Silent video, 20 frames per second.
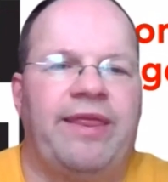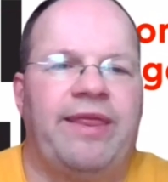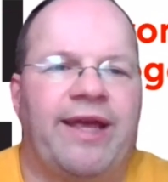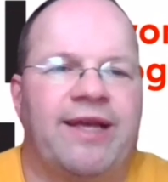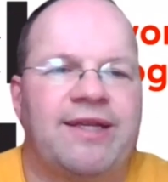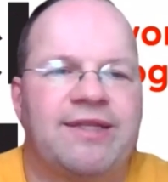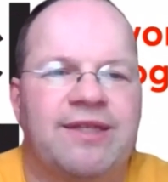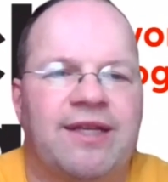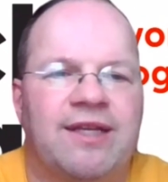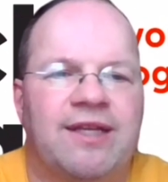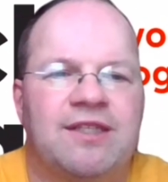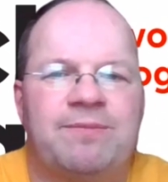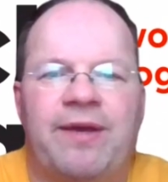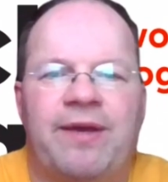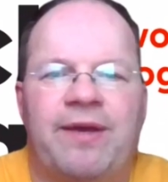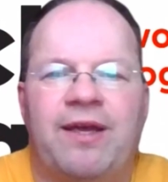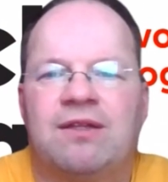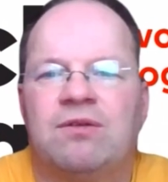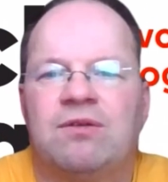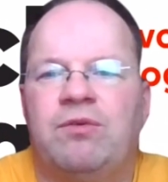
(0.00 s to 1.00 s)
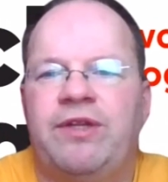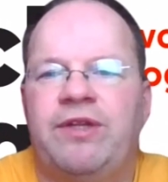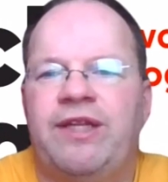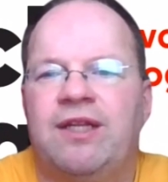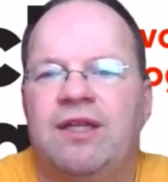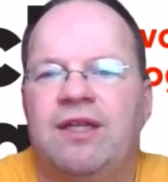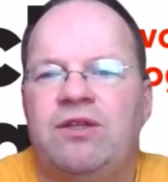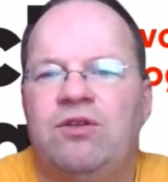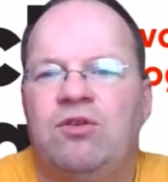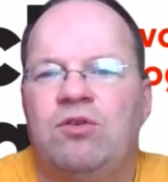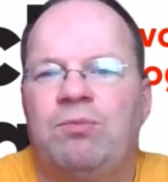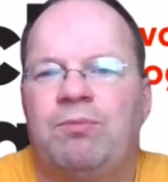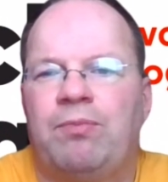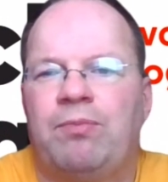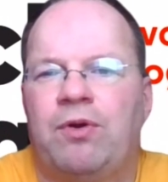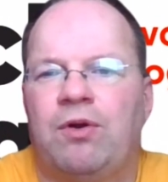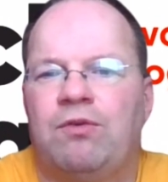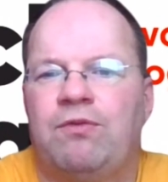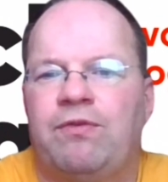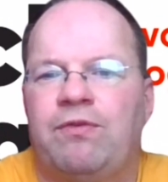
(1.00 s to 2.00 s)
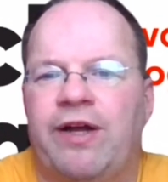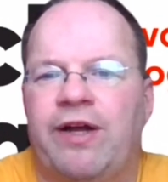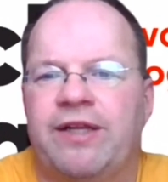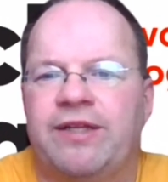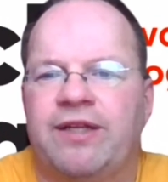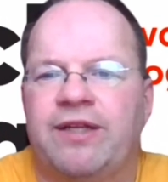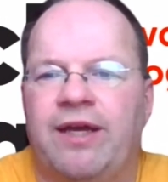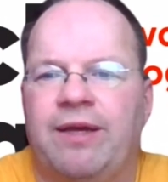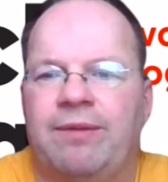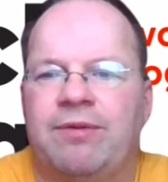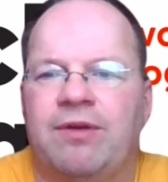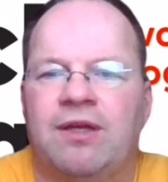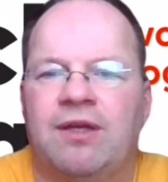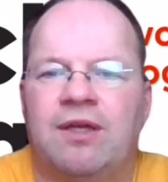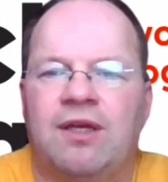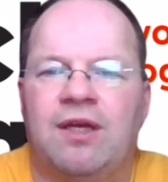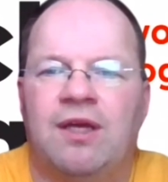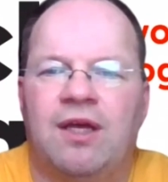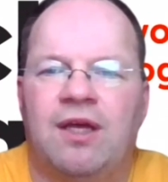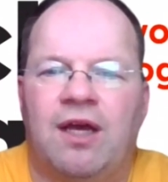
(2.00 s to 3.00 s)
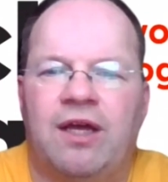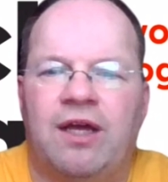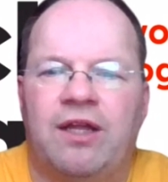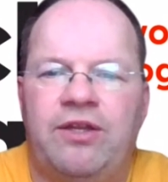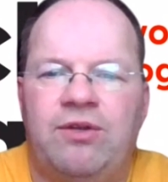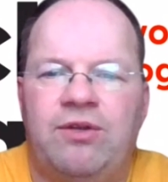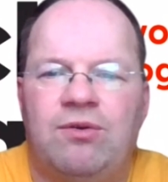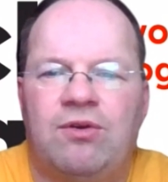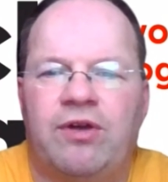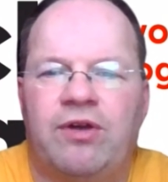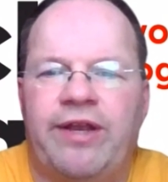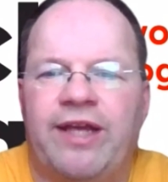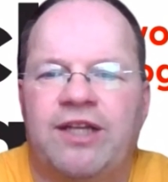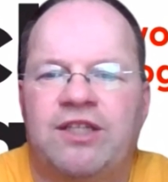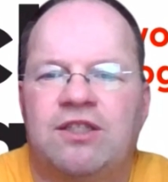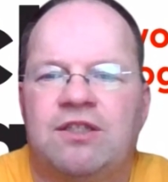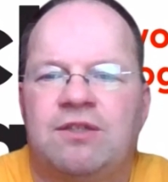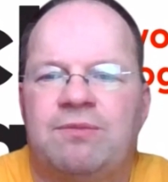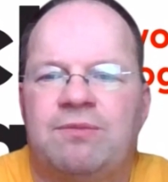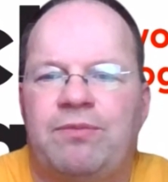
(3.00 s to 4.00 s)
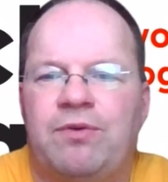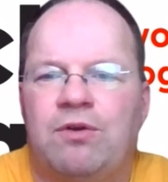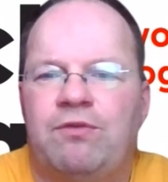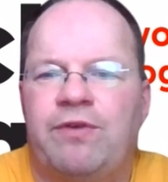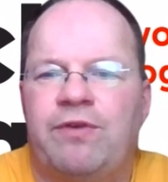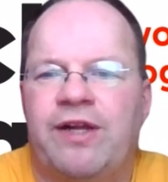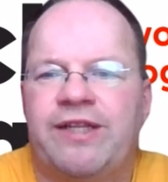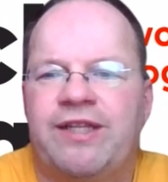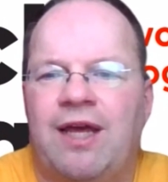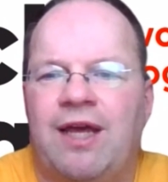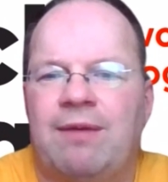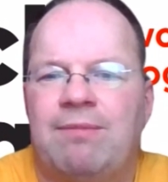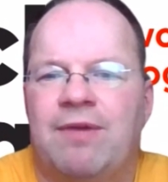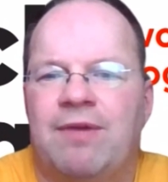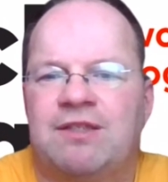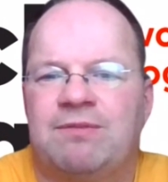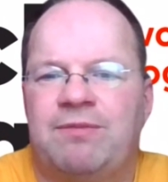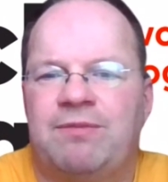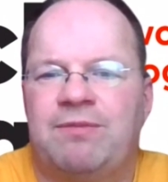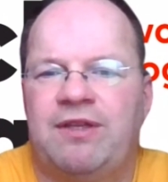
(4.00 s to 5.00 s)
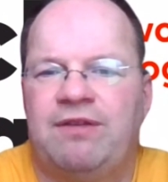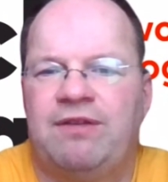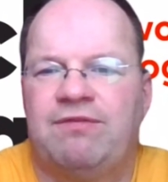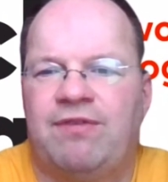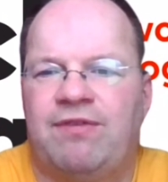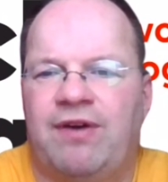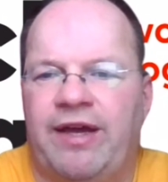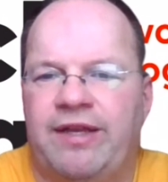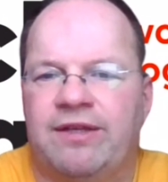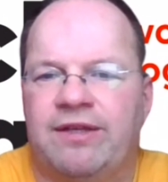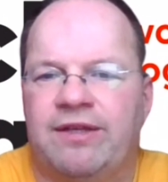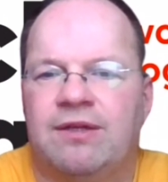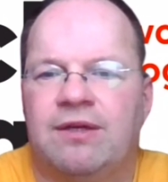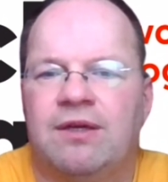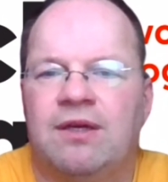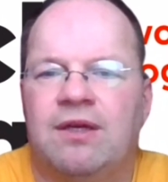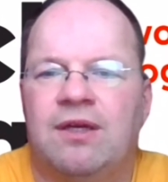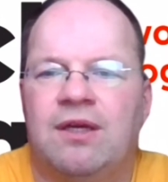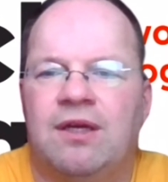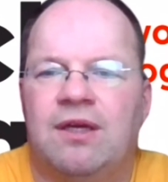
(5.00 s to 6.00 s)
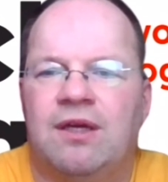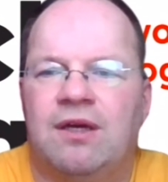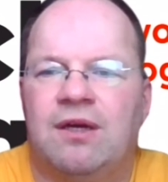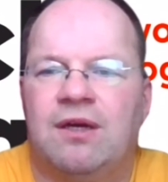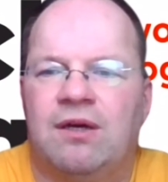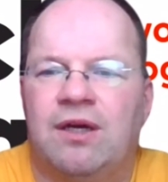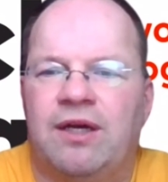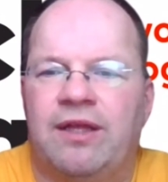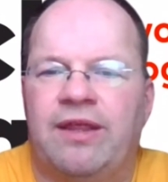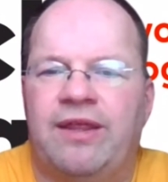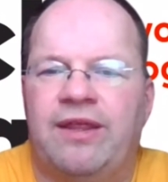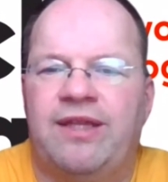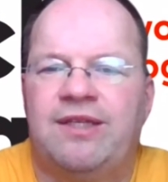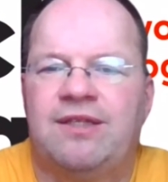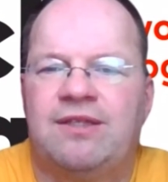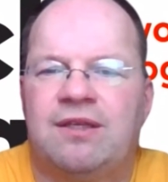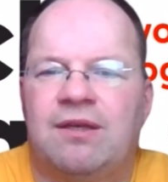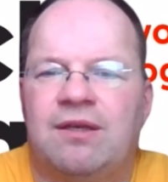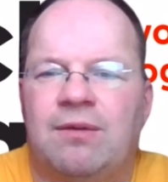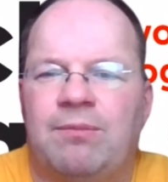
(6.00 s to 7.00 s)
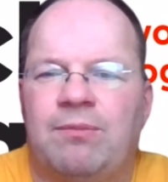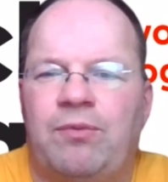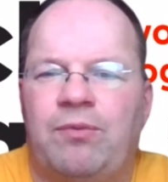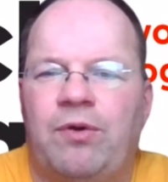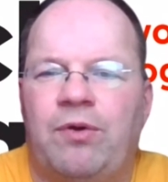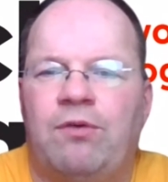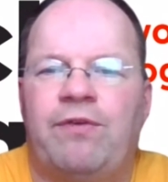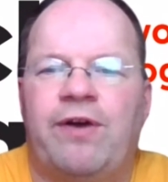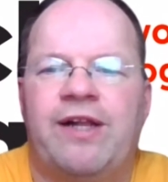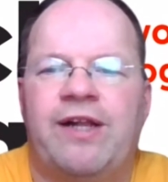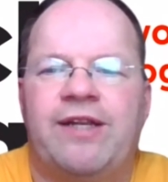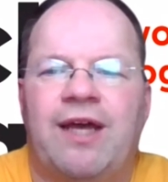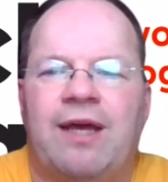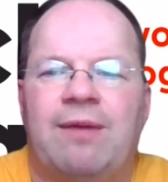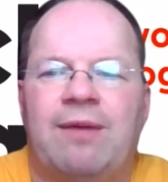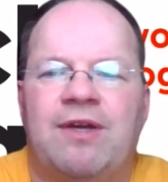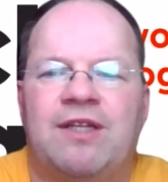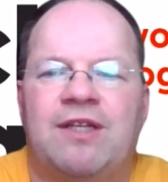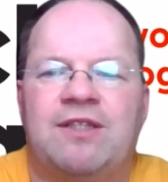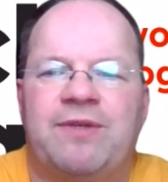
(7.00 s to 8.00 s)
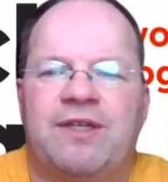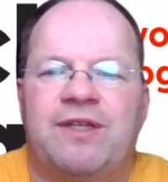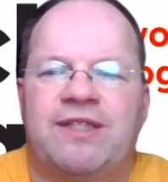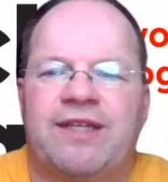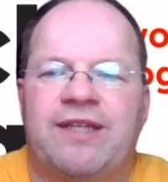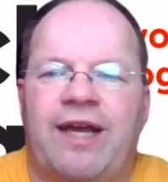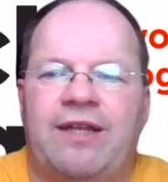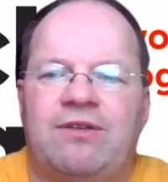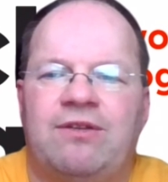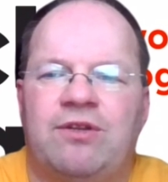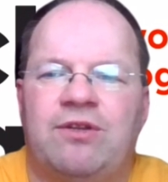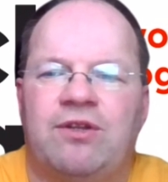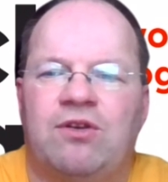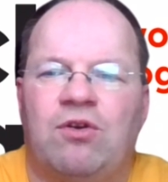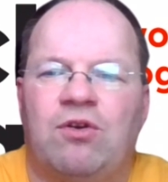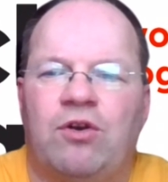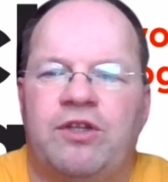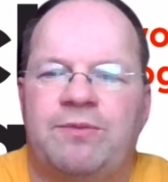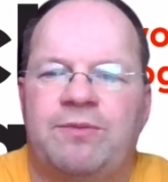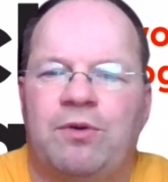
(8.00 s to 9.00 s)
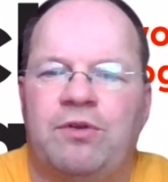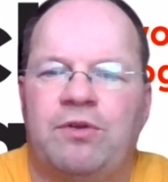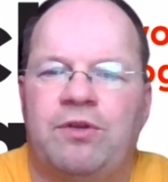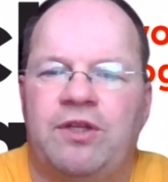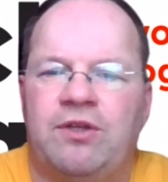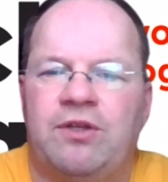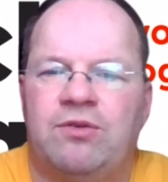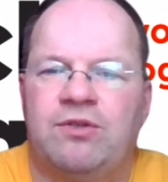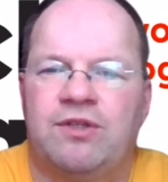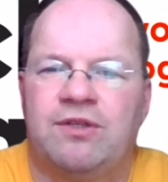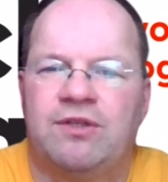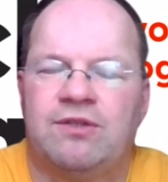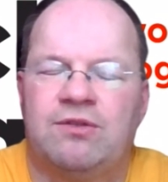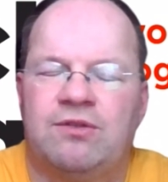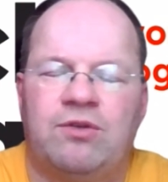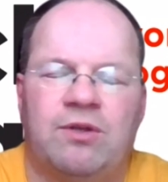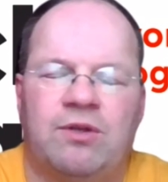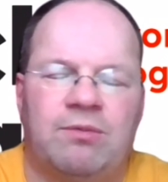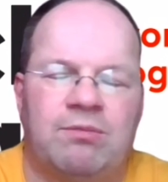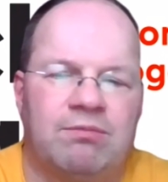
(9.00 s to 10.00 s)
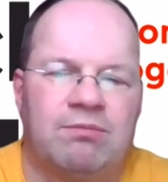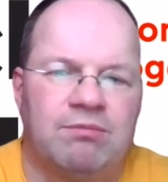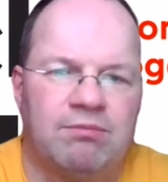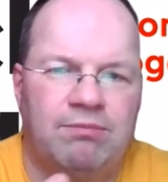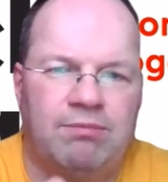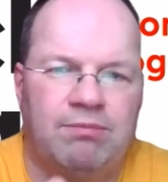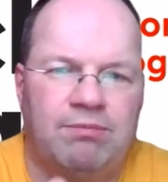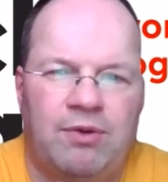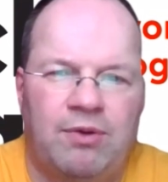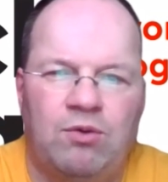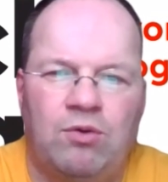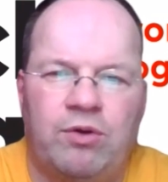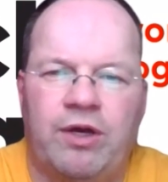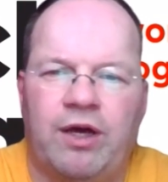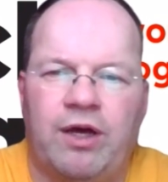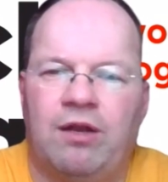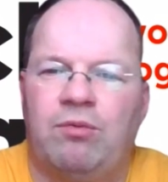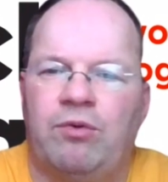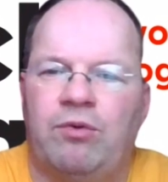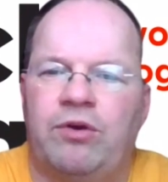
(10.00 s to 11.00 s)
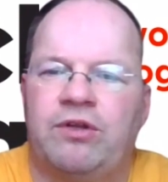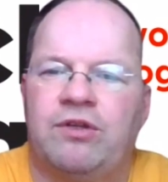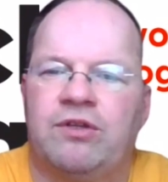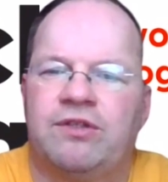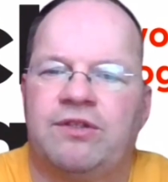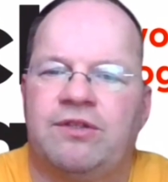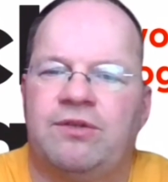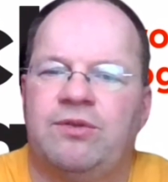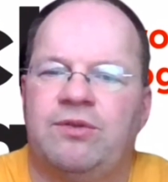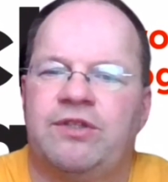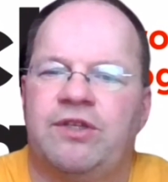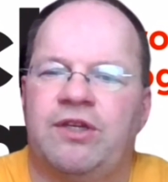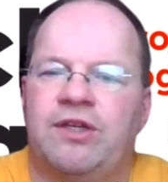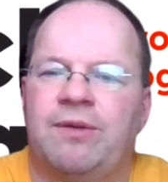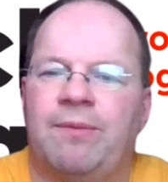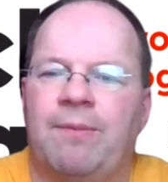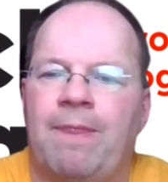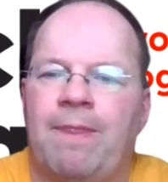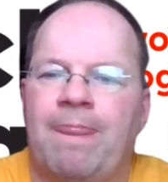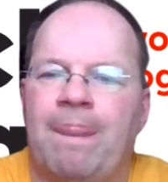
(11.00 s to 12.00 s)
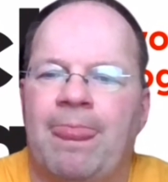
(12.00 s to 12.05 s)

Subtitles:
Next aspect, we need a new profile type. A new connections profile type must be defined. And this profile type must be assigned to the corresponding users, to the blue collar workers user.